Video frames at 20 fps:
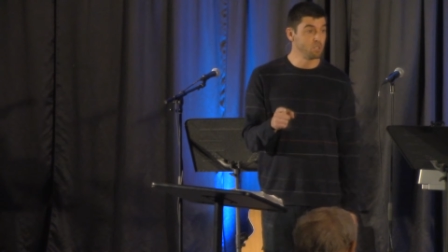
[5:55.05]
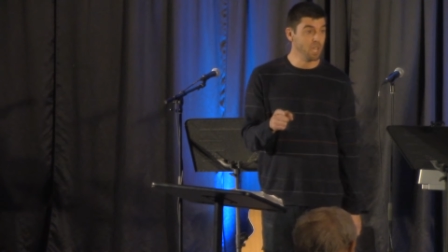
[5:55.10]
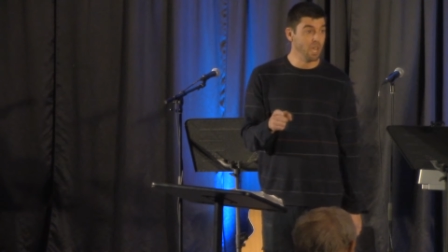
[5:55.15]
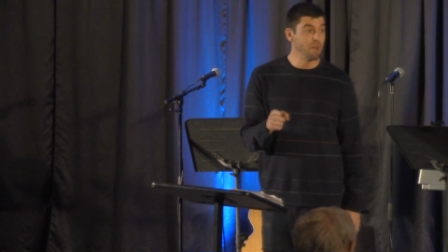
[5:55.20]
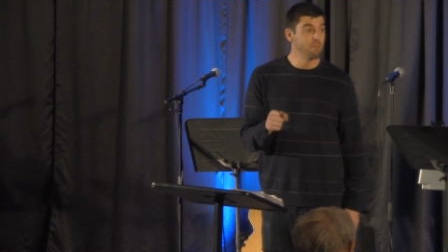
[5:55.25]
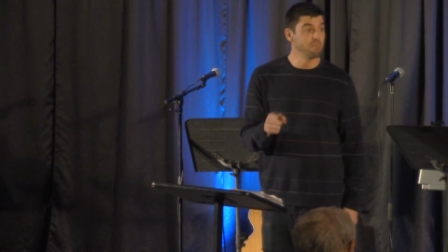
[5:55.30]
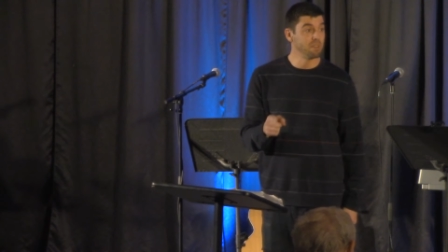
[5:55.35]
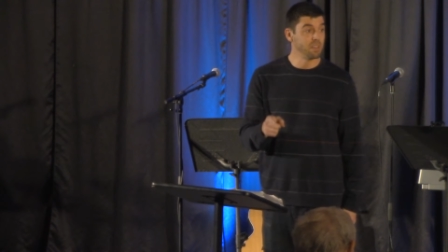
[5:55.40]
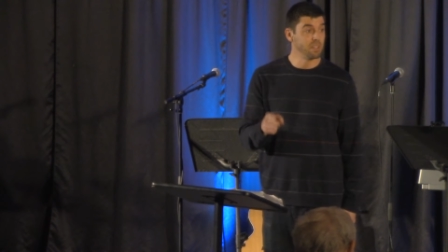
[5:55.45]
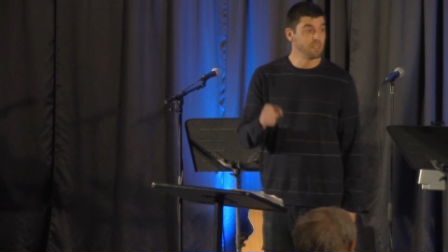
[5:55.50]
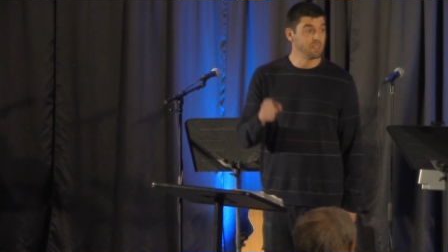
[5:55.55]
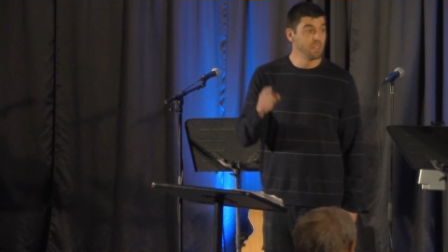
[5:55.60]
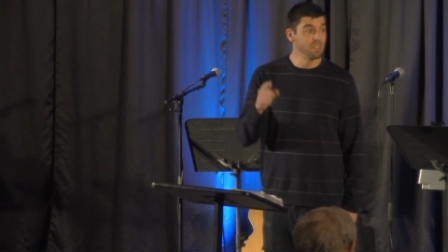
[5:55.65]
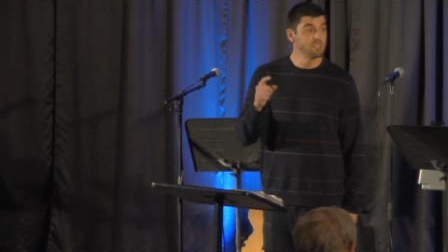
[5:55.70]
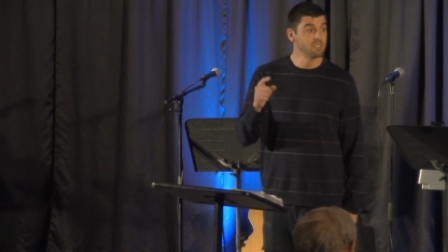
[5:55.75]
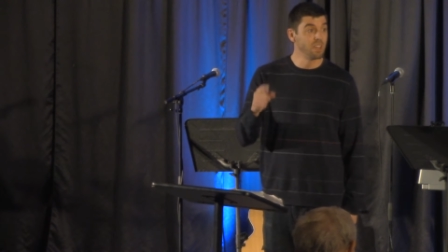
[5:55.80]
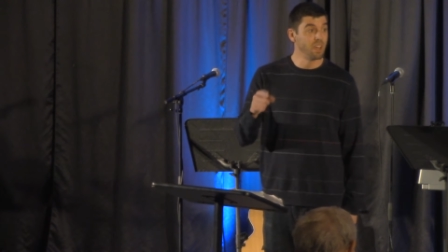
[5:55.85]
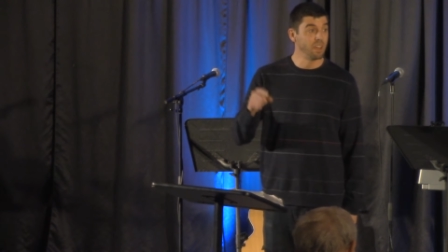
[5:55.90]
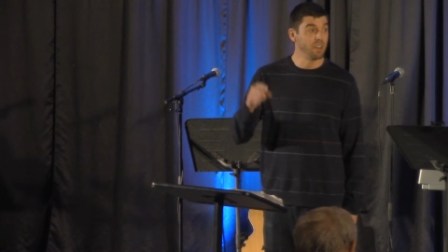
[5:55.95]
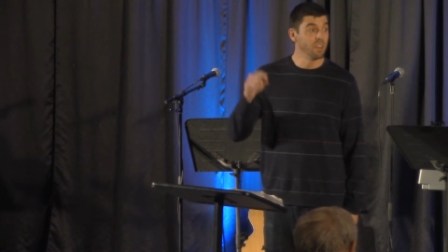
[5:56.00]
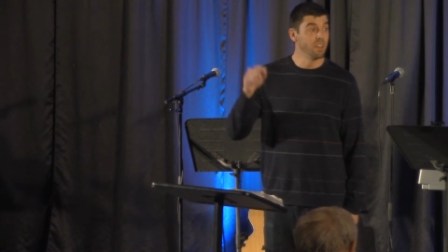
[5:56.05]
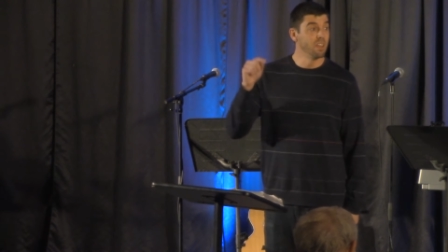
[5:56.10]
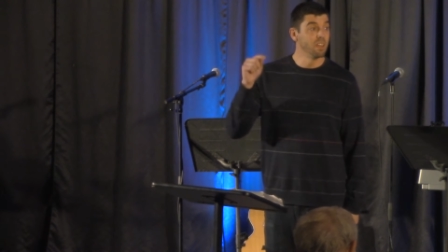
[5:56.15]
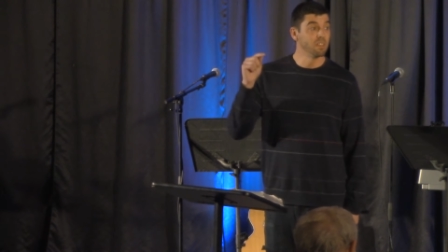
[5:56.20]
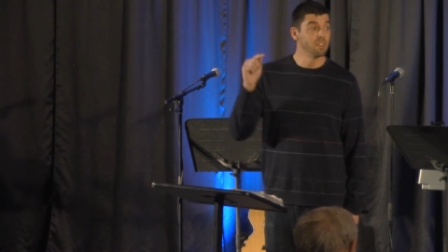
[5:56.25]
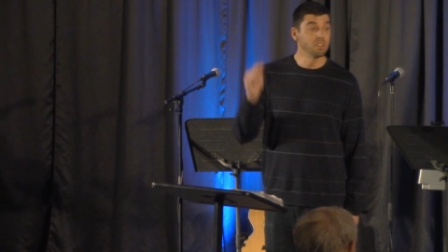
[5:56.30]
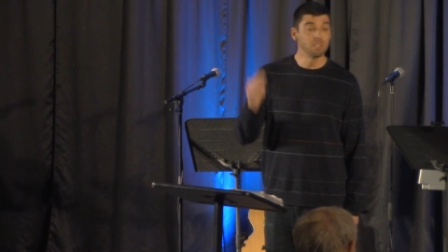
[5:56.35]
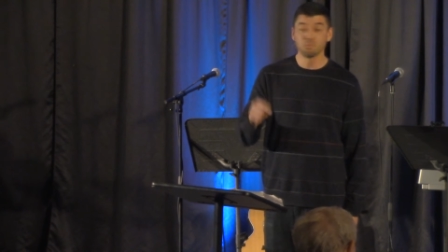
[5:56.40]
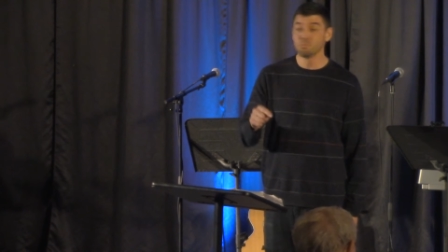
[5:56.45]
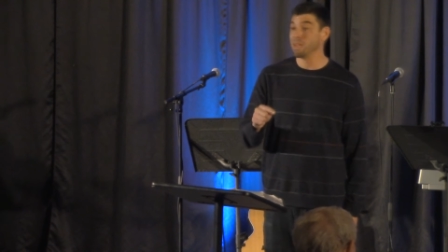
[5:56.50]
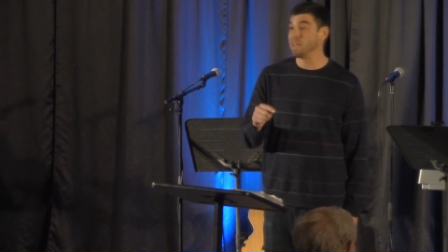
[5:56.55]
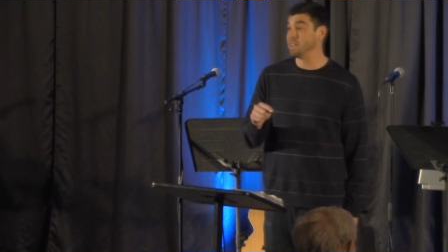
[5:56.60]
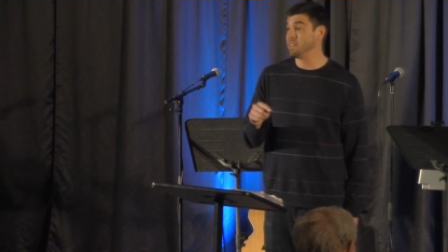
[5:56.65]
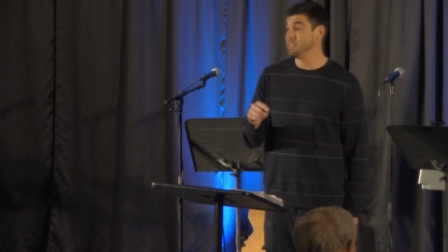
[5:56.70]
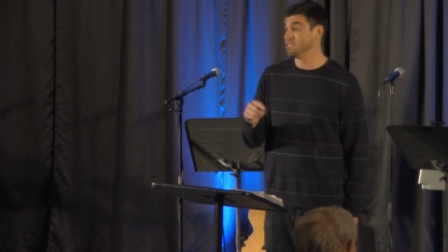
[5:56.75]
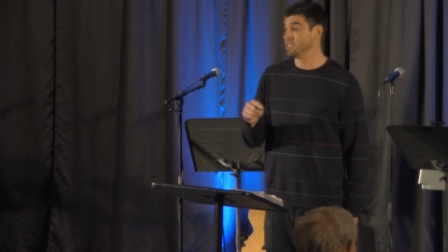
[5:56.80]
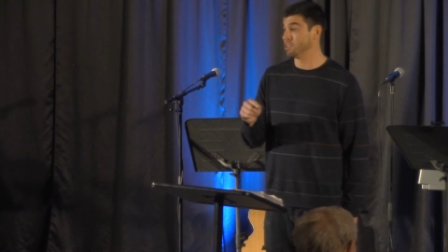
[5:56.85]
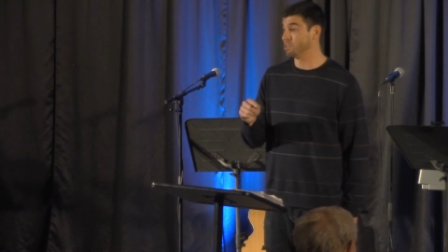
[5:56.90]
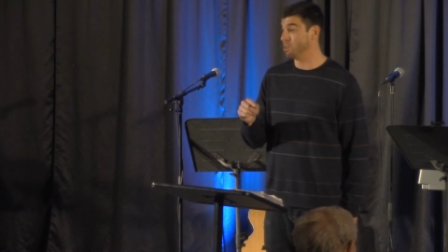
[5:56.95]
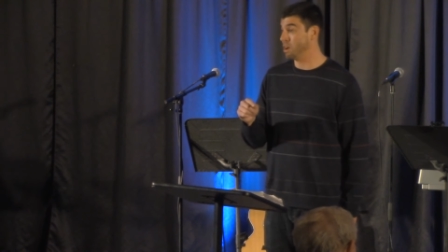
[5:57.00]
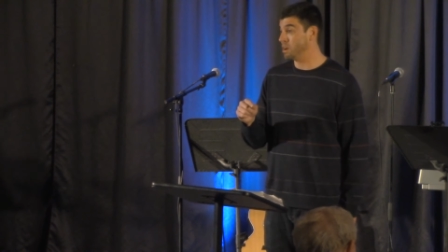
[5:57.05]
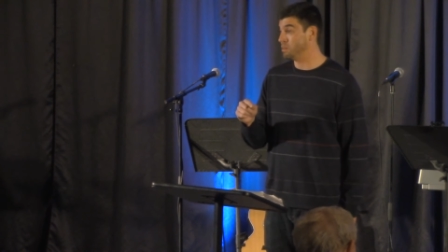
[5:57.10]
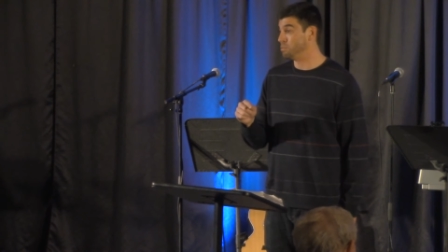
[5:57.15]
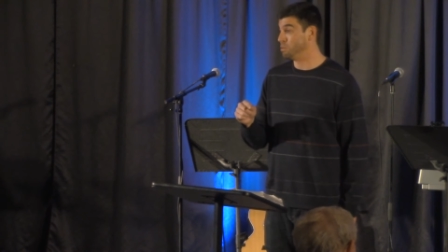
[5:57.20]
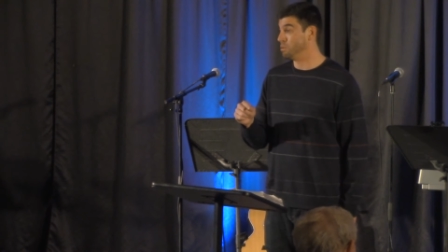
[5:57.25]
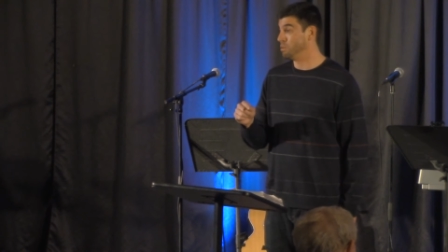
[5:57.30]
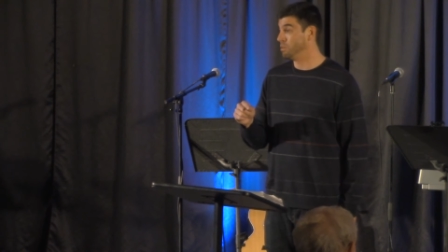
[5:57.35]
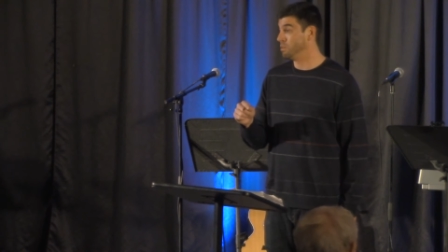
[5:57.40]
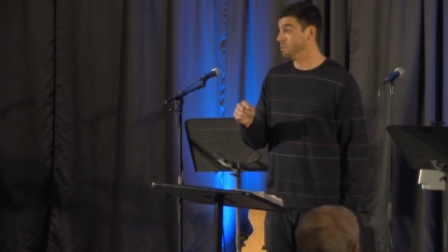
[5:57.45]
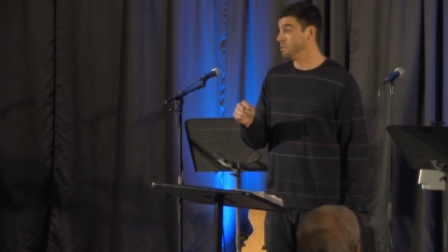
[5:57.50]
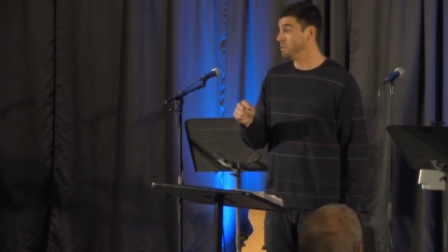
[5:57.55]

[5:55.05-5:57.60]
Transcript: Chapman and they said, This man is incredible.